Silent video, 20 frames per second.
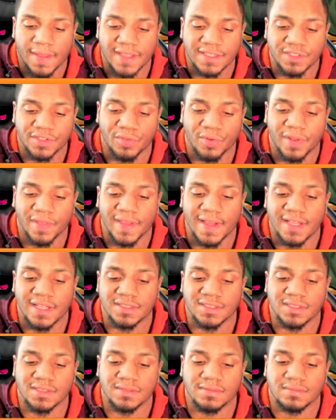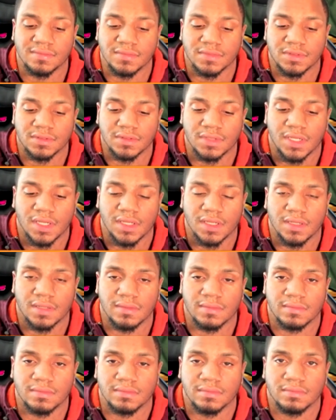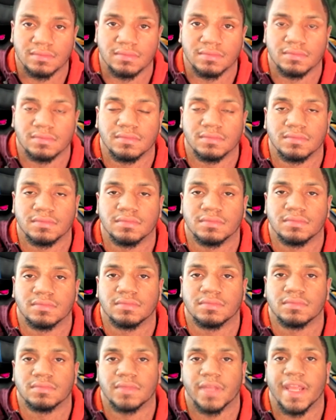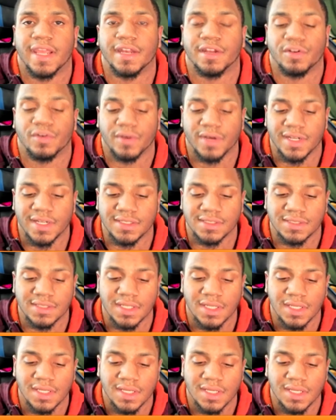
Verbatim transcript: and that's a three thousand um, increase.